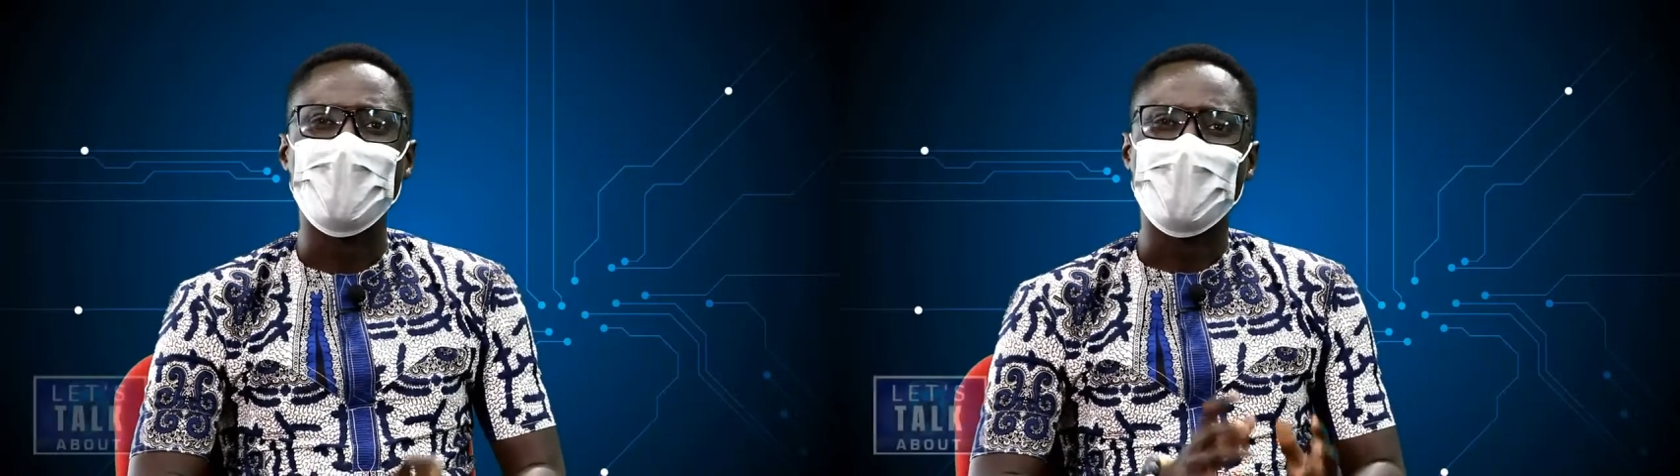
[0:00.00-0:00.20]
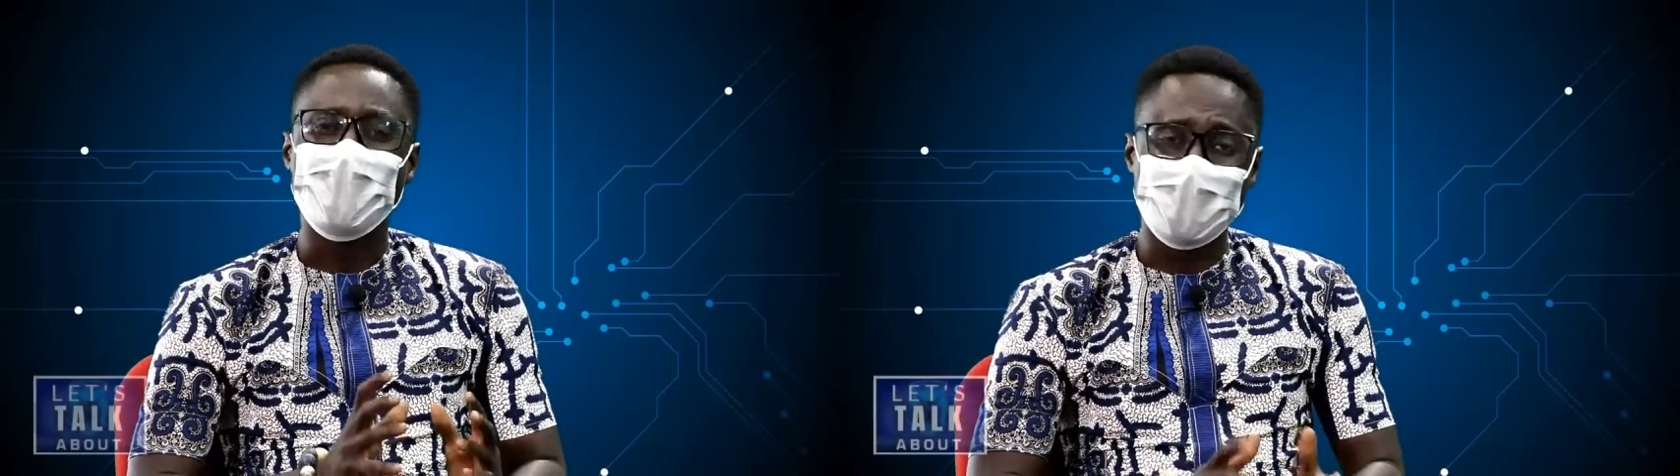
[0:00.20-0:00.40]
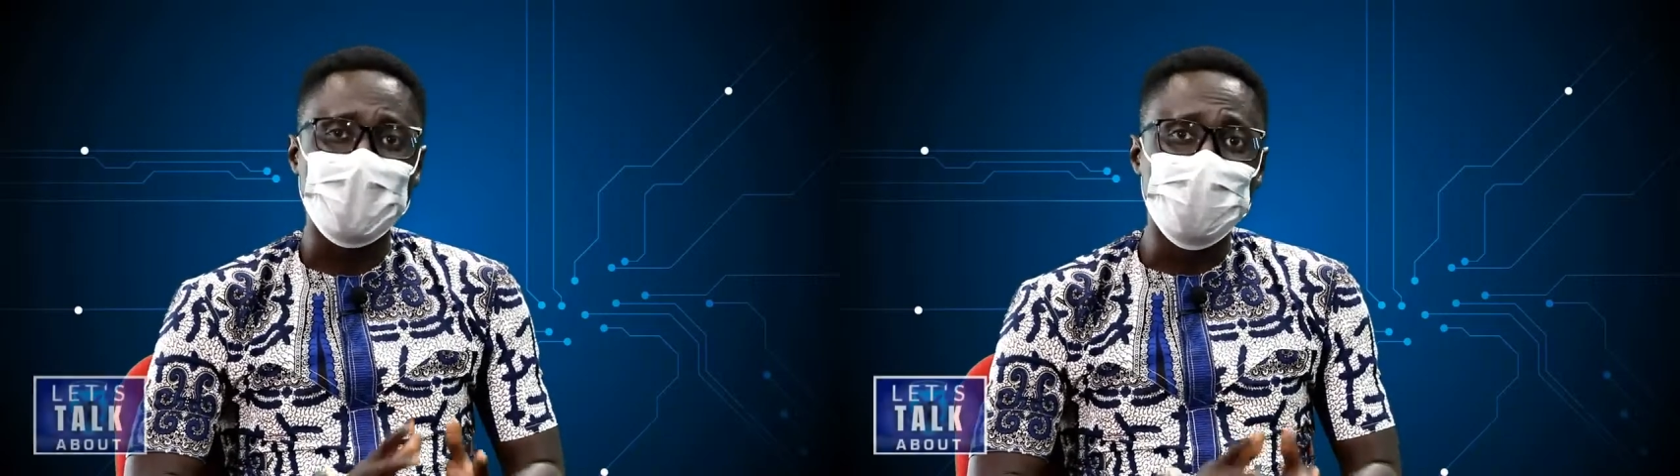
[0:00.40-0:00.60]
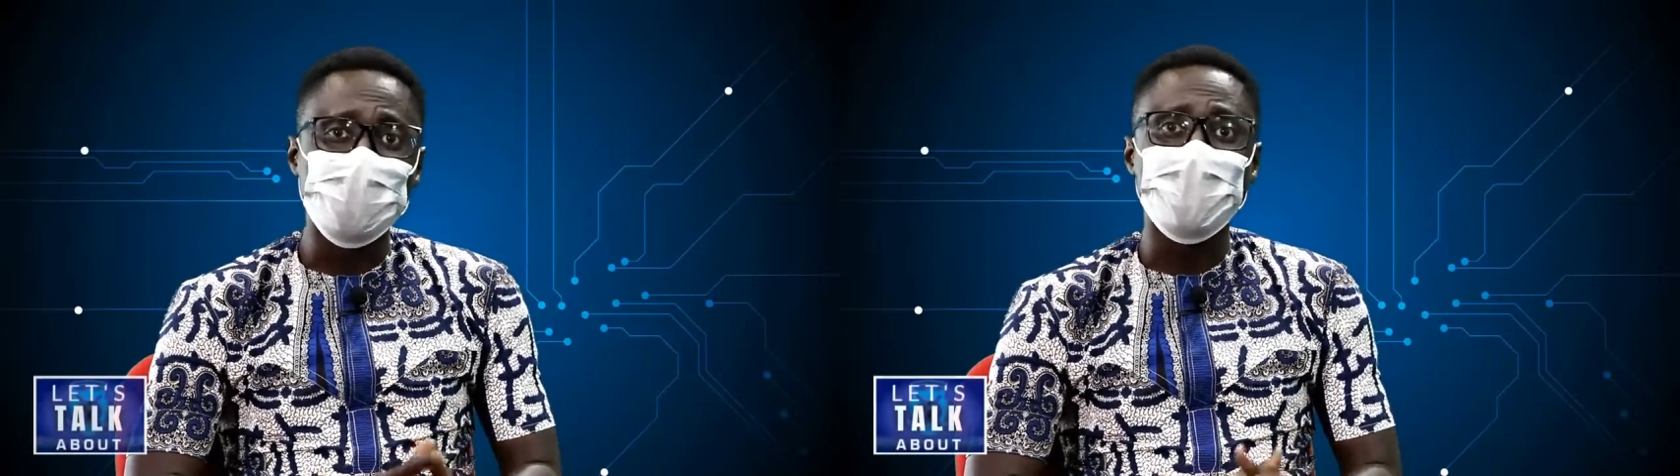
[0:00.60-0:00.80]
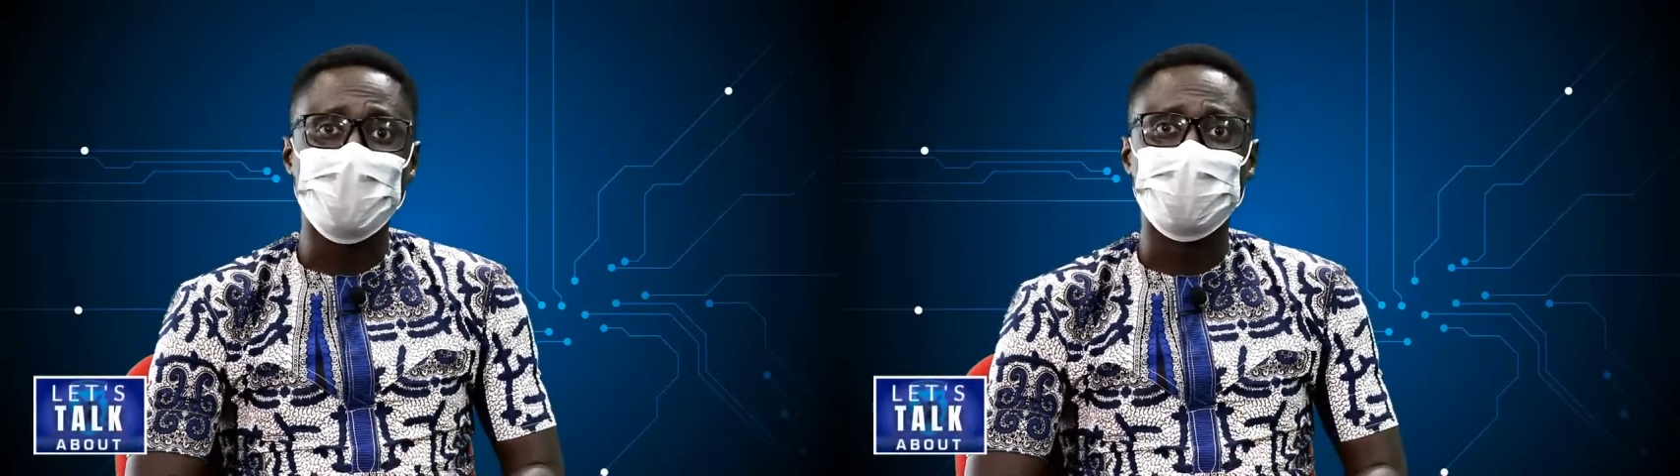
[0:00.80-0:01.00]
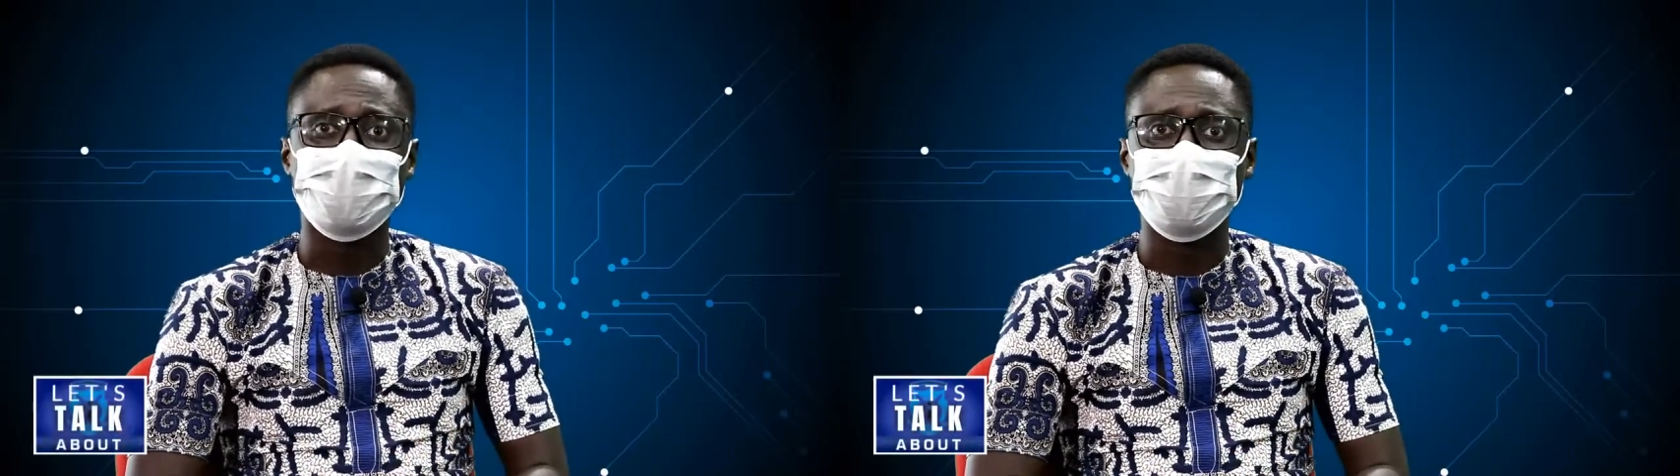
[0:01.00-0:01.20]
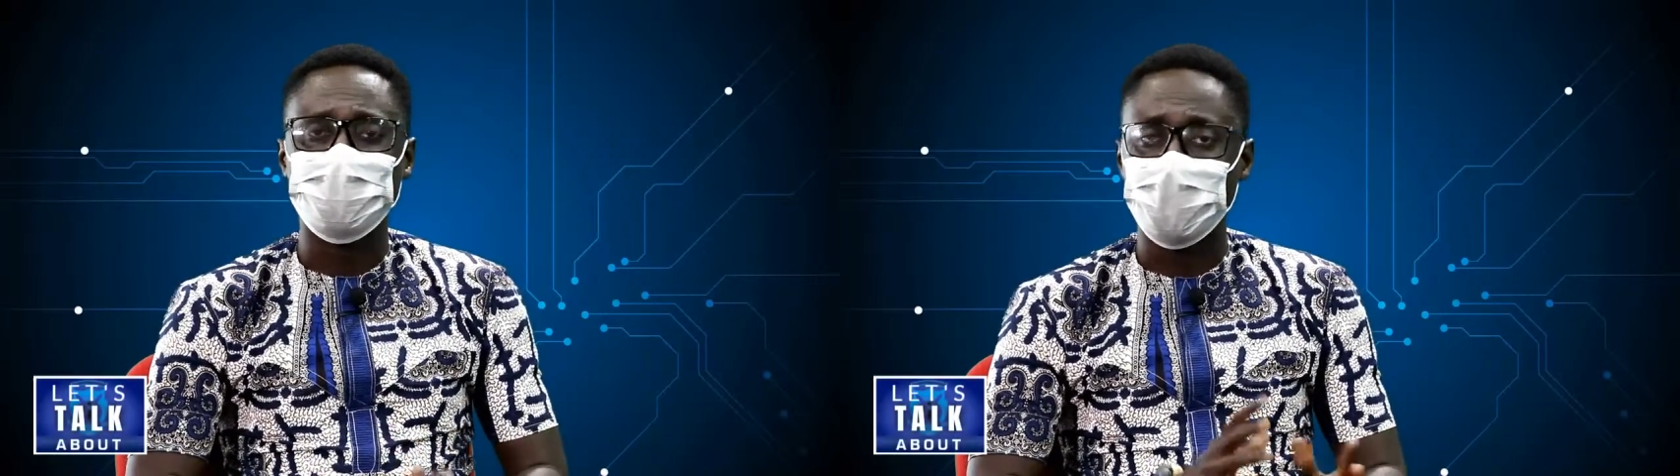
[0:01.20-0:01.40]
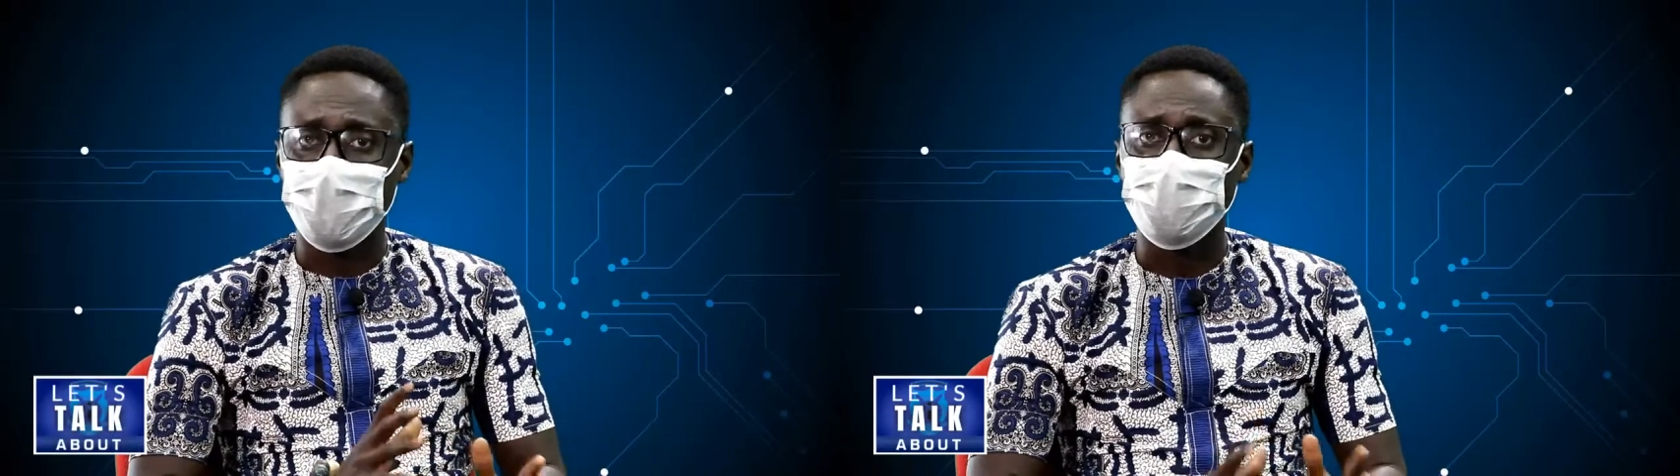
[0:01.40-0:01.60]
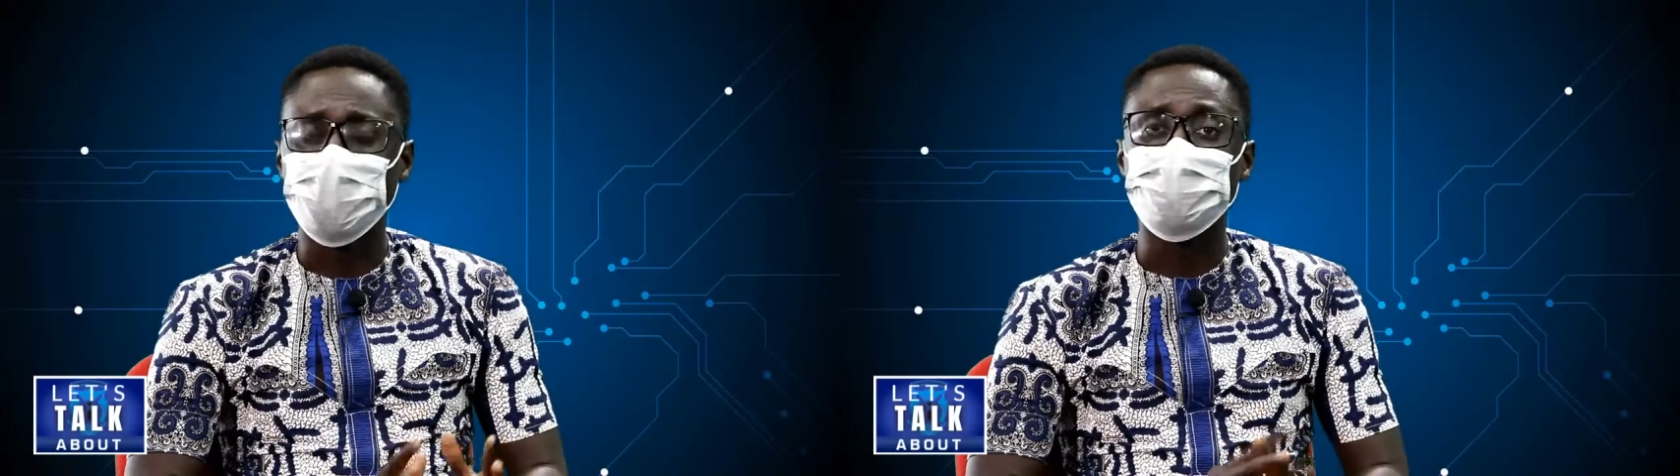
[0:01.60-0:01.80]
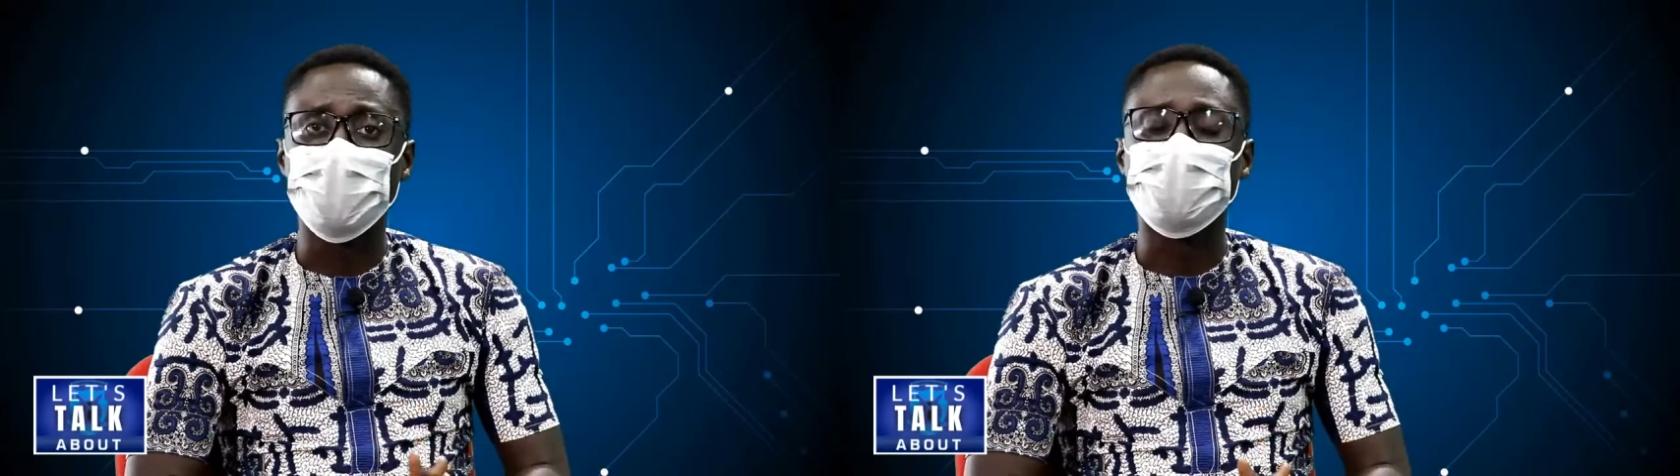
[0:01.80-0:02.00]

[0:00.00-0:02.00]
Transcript: in the US, based